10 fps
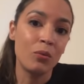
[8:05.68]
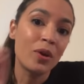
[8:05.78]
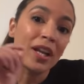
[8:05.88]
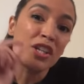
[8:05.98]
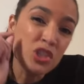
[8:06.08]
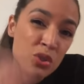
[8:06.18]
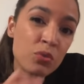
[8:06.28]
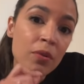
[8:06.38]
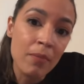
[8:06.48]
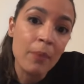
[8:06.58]
what I
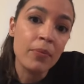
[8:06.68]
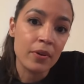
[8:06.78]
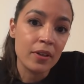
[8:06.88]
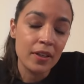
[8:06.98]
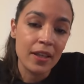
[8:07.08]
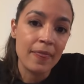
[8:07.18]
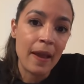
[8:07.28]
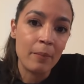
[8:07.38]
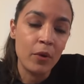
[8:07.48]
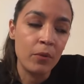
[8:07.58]
do remember in
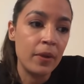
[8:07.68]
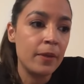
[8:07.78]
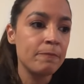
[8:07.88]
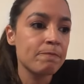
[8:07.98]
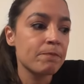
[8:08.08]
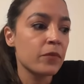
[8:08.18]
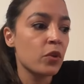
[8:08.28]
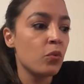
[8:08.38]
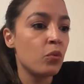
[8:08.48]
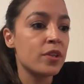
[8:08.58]
that moment
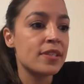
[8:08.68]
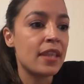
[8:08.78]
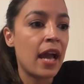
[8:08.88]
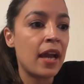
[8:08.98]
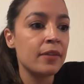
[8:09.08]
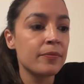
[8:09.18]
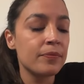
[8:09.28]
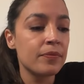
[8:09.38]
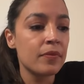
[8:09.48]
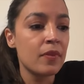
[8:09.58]
was that
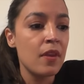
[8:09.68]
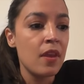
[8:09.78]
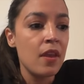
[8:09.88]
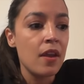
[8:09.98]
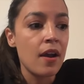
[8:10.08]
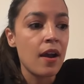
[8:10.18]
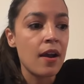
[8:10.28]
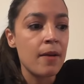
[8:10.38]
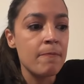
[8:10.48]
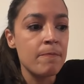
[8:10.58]

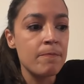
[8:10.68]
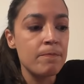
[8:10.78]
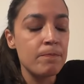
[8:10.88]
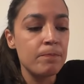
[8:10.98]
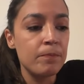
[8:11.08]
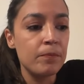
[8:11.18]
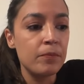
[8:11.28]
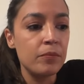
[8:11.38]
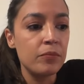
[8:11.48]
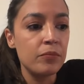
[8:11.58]

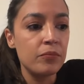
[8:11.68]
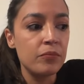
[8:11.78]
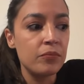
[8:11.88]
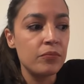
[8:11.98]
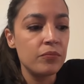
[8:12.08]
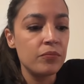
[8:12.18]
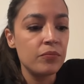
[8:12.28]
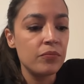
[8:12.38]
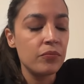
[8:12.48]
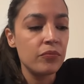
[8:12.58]

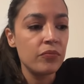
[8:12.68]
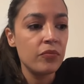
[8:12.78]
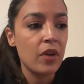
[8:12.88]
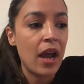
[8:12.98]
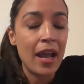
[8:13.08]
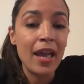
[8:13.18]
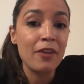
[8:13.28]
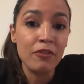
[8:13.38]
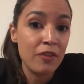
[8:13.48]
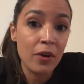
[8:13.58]
I
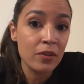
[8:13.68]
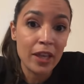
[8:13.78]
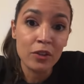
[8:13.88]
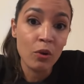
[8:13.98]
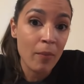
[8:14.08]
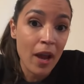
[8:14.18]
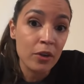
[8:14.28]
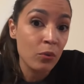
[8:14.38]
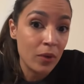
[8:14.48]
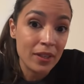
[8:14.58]
had felt like no
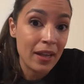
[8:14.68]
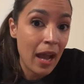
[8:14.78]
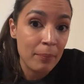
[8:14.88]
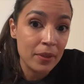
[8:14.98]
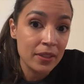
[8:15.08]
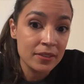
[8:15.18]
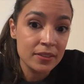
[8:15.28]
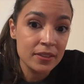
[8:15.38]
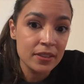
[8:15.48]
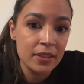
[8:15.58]
matter what had
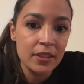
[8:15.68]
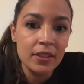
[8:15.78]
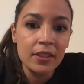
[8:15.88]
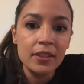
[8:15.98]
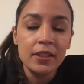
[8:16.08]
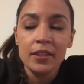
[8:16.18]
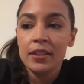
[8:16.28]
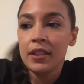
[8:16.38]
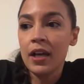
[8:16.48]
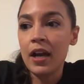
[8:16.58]
happened,
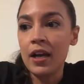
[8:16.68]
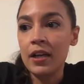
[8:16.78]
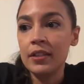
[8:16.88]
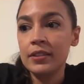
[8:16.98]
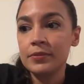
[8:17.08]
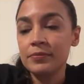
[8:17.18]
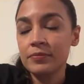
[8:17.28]
I